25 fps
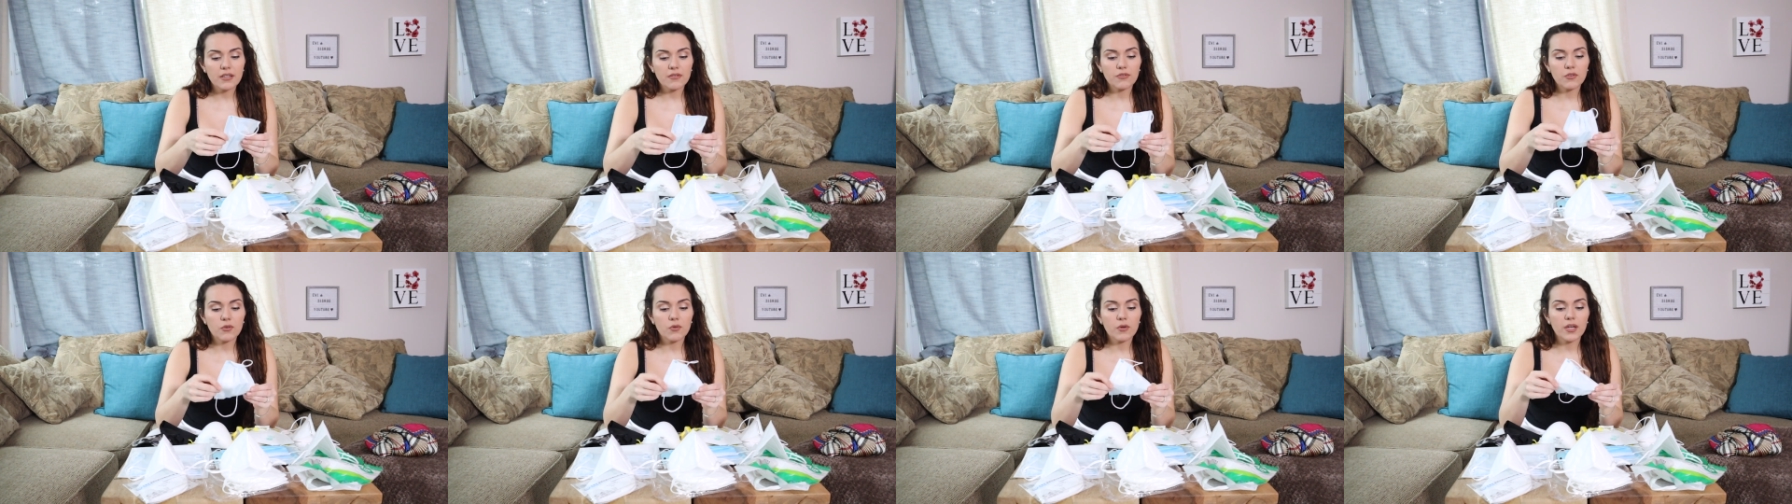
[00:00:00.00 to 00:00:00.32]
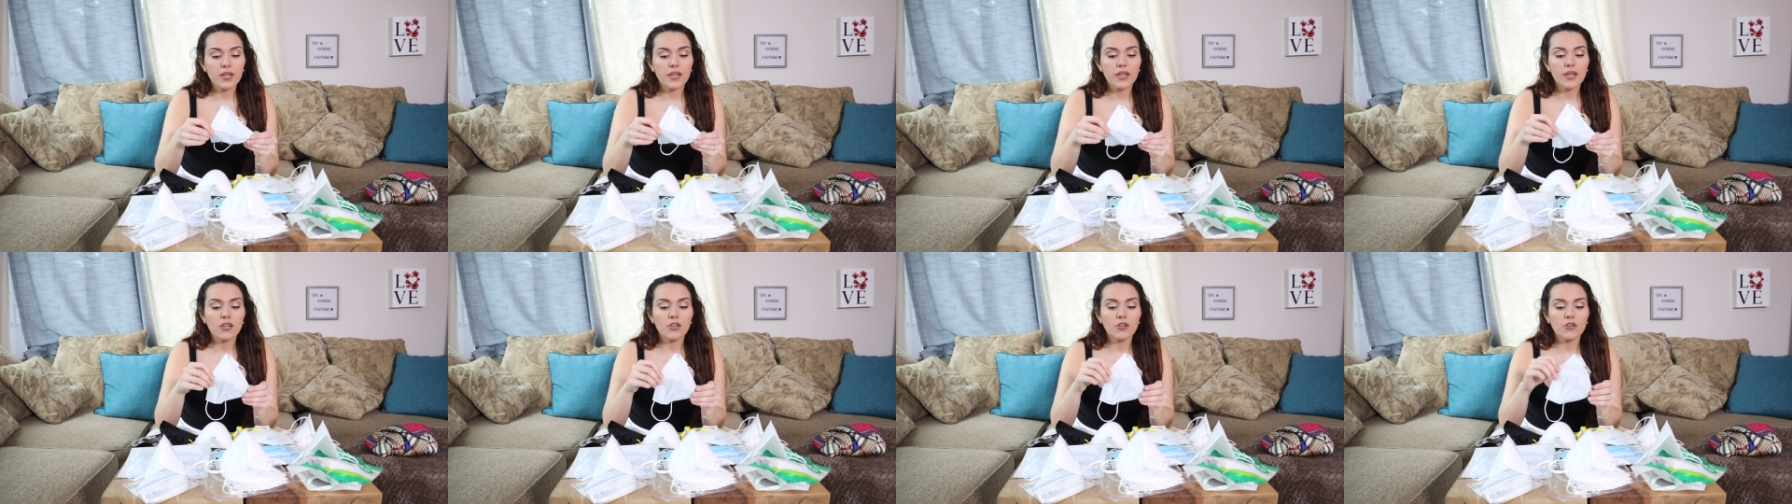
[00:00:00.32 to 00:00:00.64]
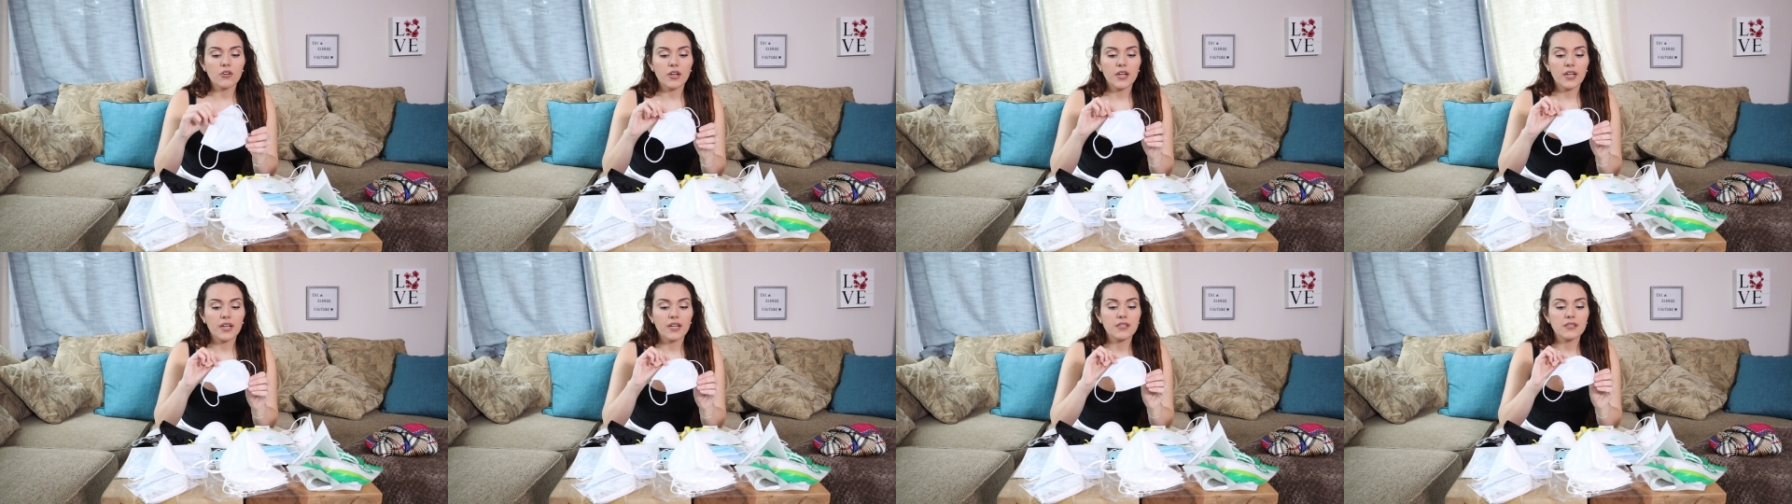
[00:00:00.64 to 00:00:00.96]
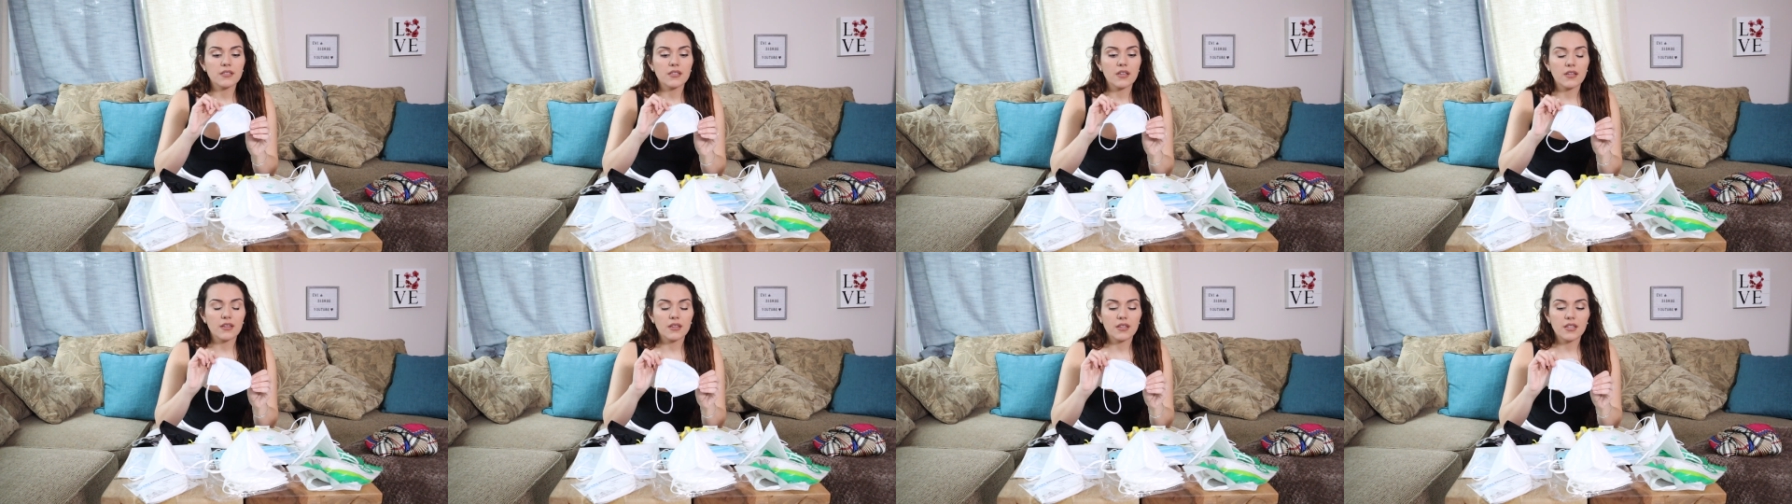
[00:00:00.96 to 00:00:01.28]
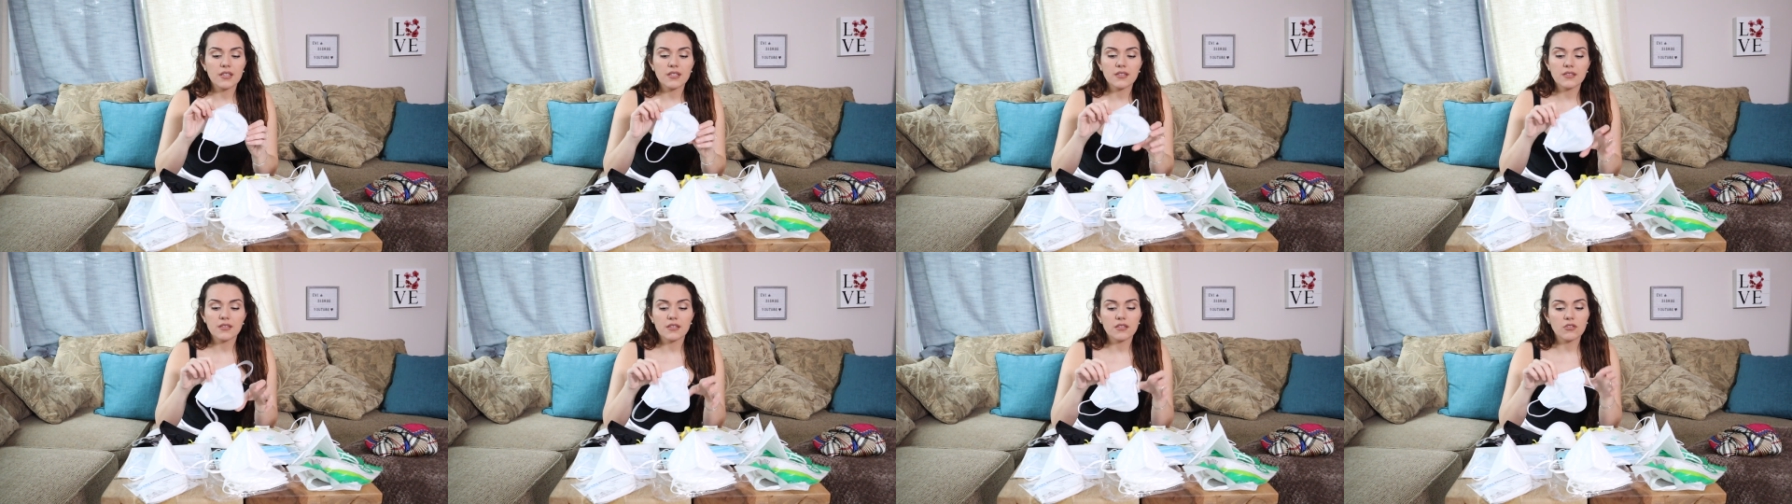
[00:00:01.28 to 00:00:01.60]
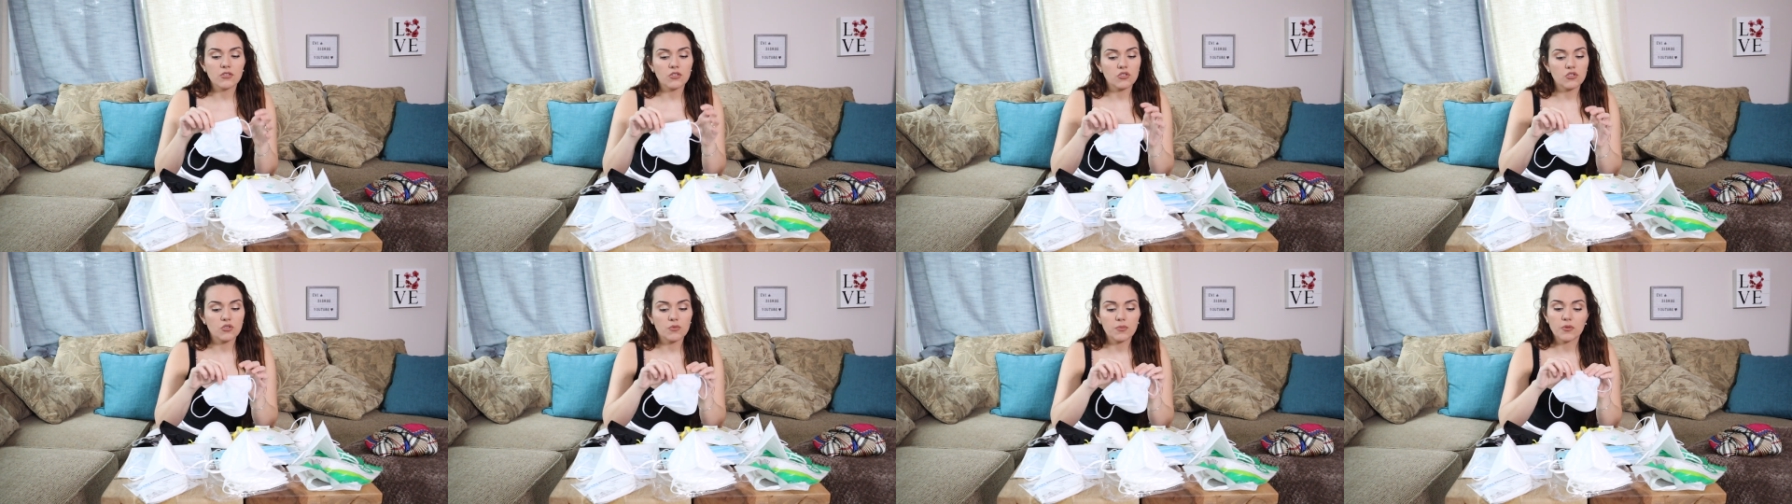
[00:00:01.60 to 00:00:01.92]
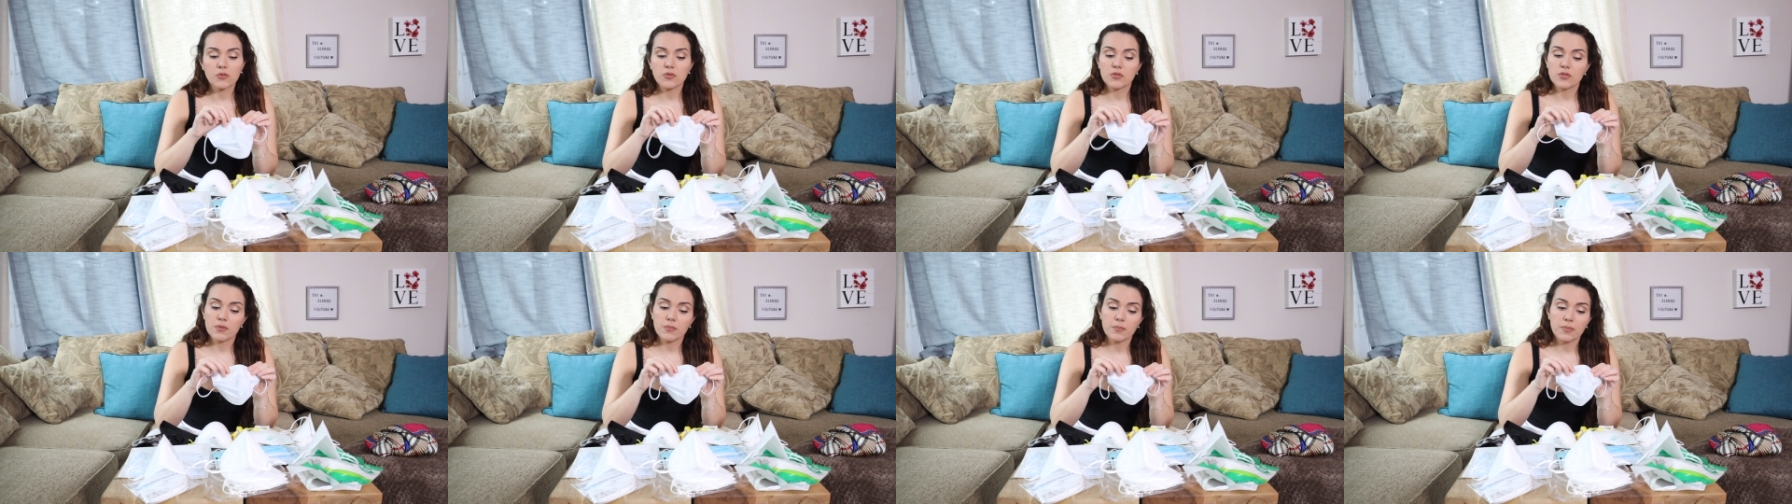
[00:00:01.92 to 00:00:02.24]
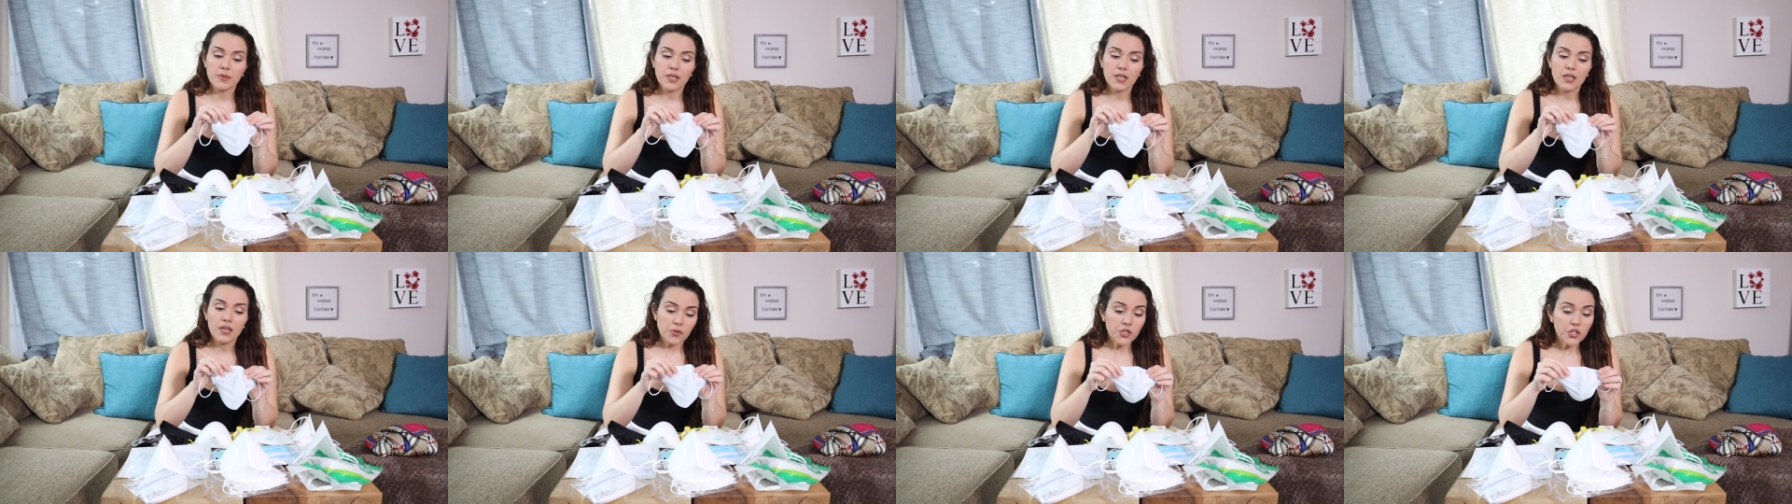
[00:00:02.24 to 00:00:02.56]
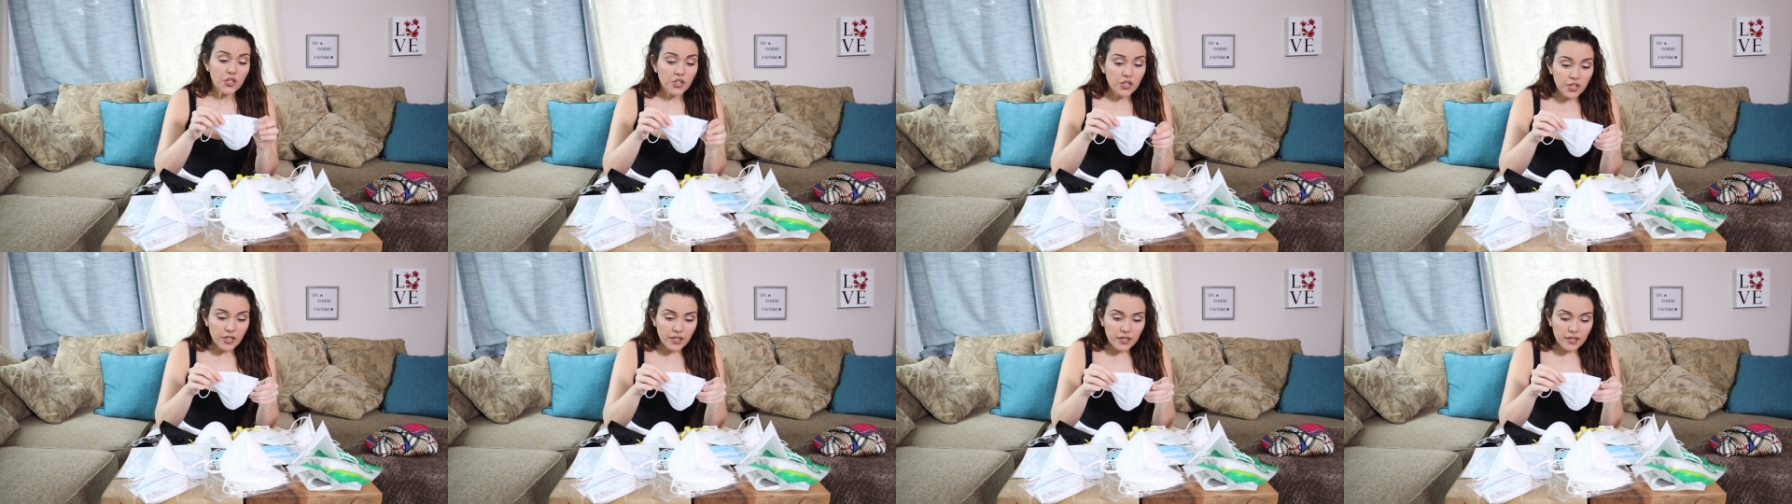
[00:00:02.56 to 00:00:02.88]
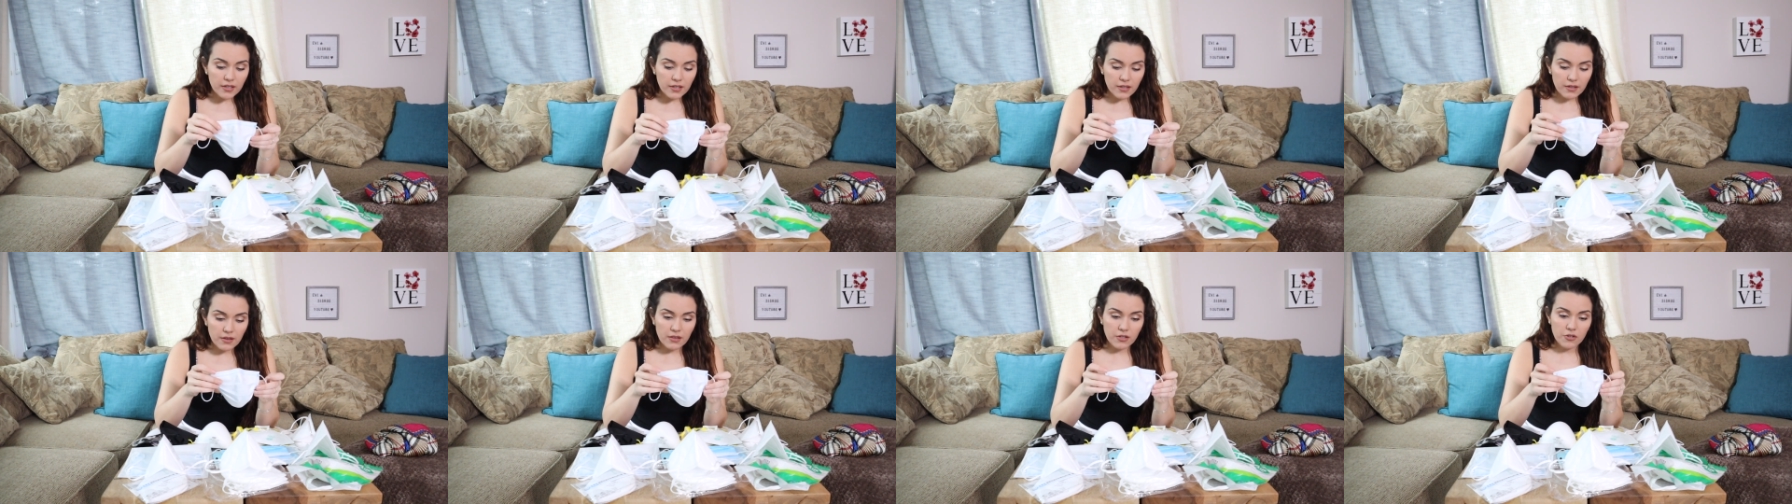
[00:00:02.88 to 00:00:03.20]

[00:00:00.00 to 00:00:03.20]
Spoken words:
If you can get your hands on these are supposed to be good.